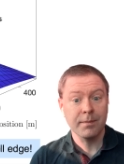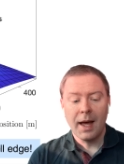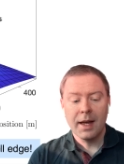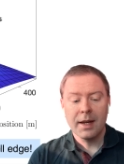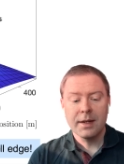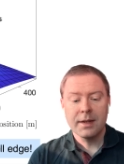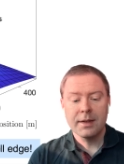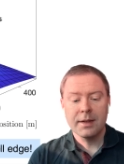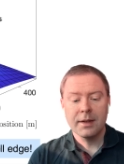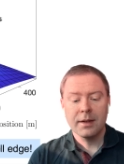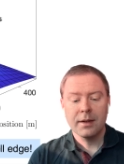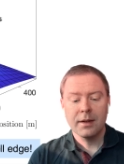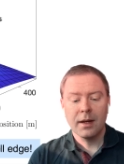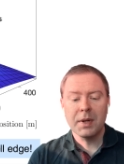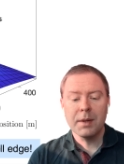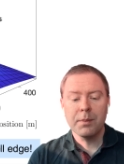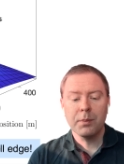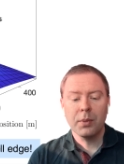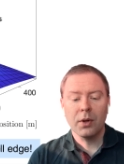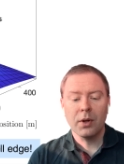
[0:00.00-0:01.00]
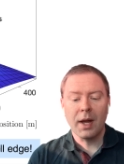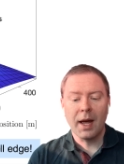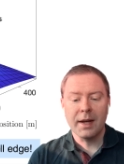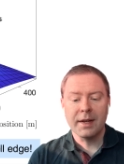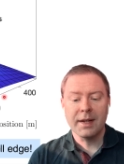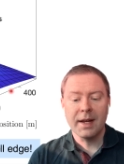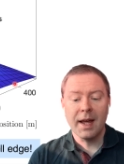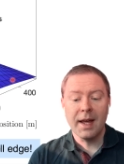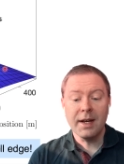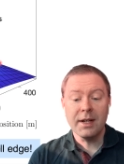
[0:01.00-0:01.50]
And people
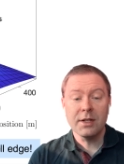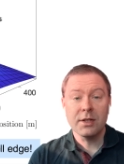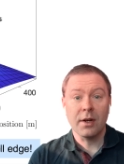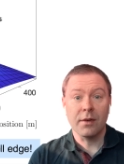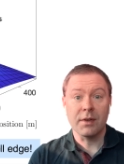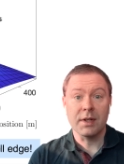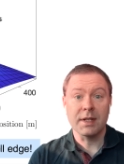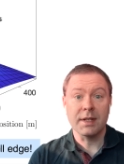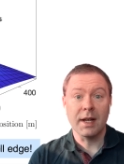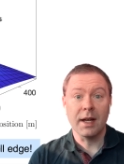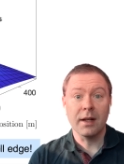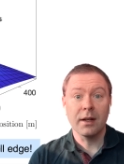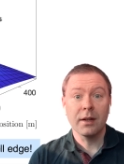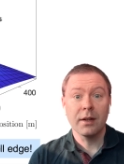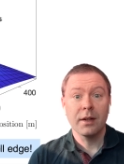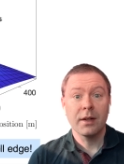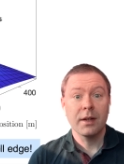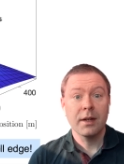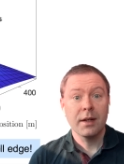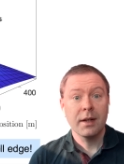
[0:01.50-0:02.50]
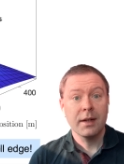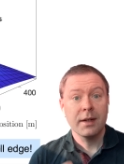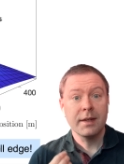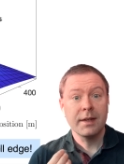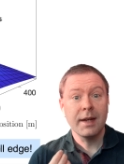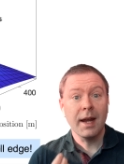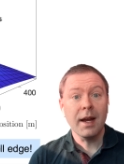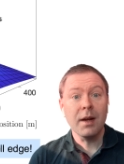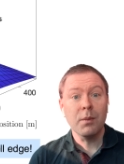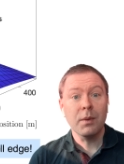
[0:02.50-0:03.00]
at the edge of the cell,
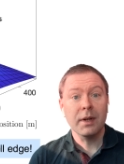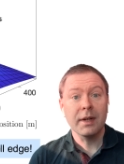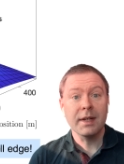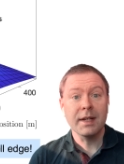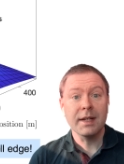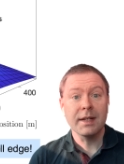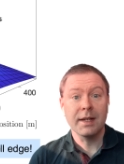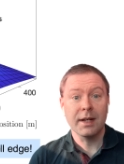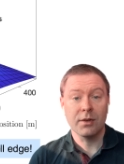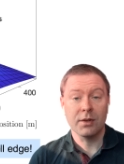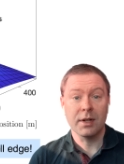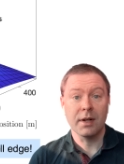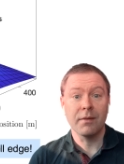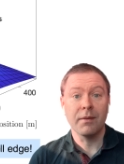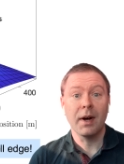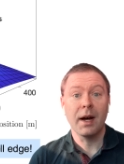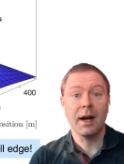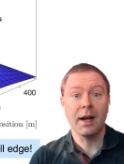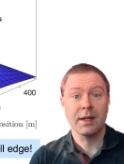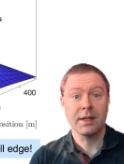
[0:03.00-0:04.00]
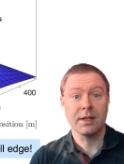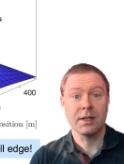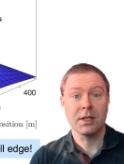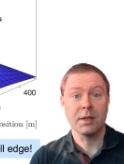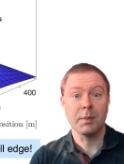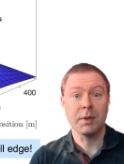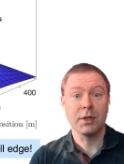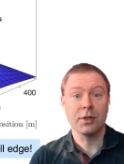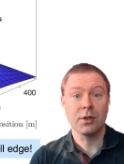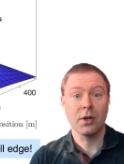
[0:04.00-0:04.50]
they will need their devices
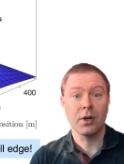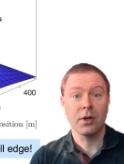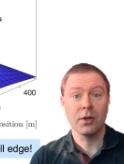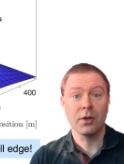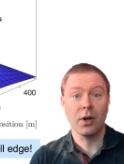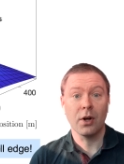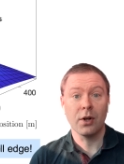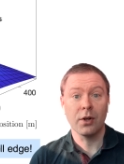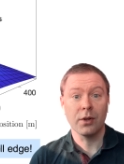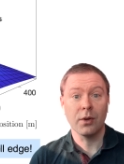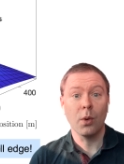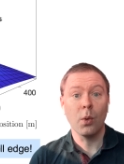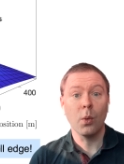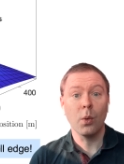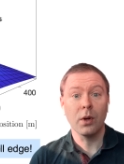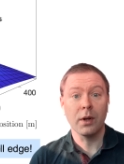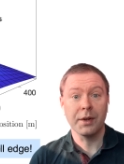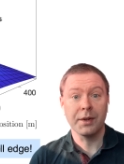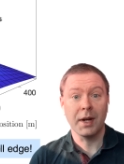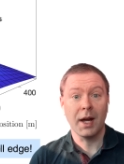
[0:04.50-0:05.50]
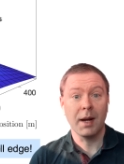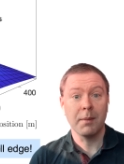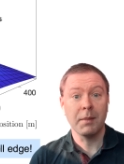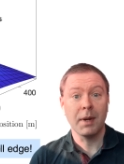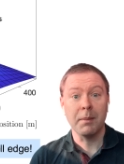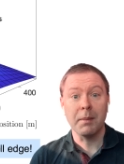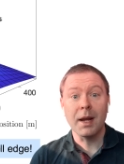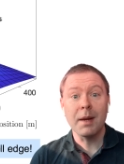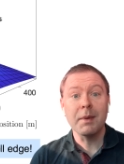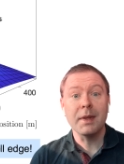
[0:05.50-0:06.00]
to be turned on all the time,
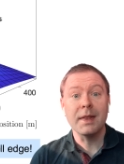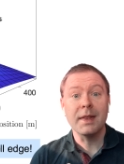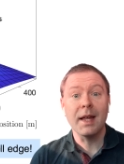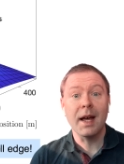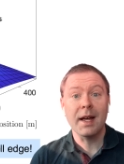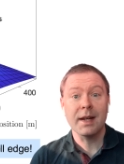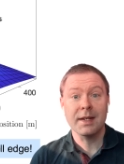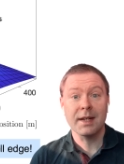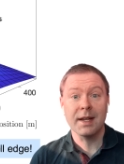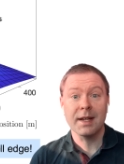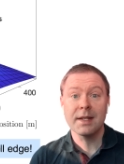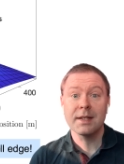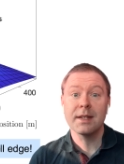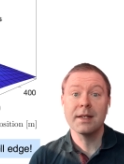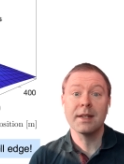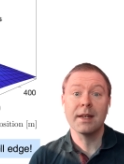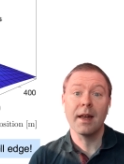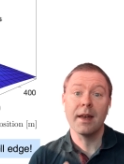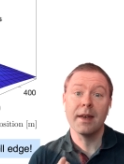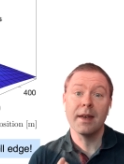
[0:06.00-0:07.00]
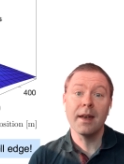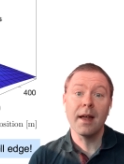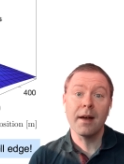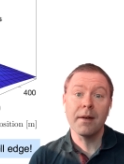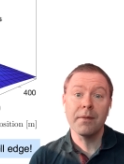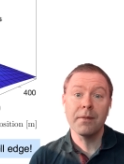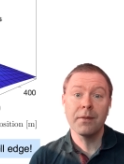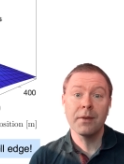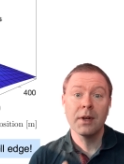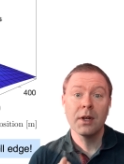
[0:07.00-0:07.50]
and maybe that isn't
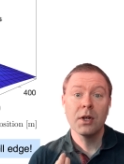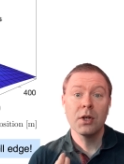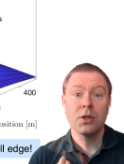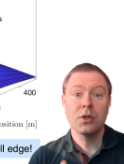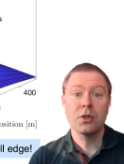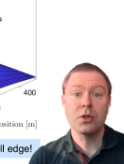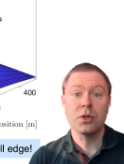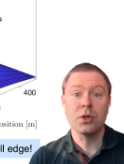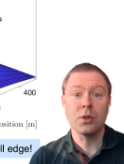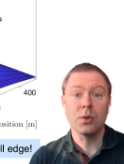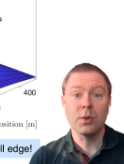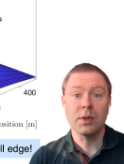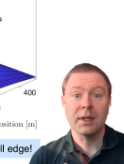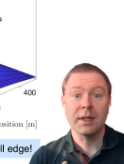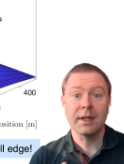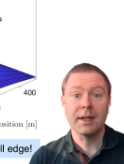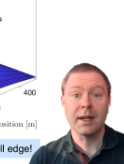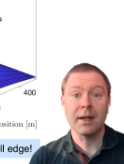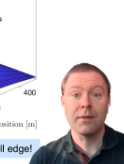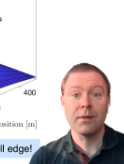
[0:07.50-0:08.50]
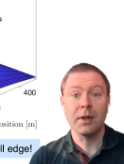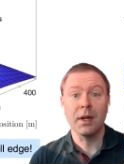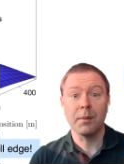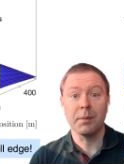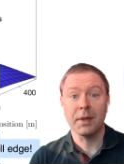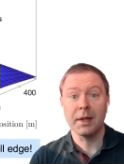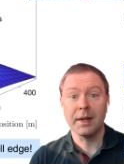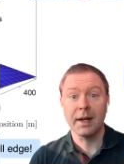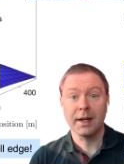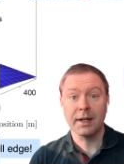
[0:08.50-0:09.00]
enough to give
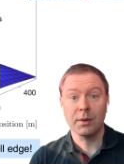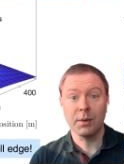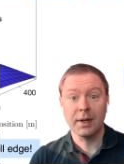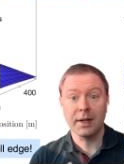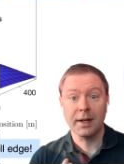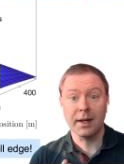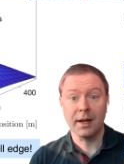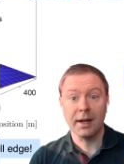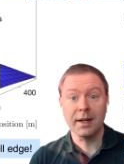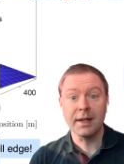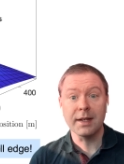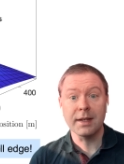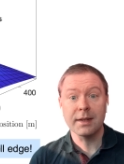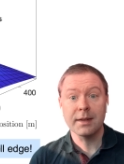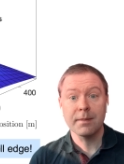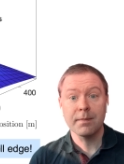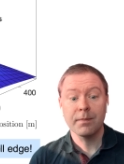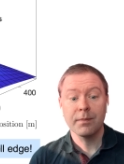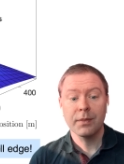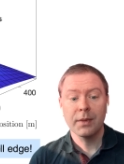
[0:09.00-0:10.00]
them the data rate that they need.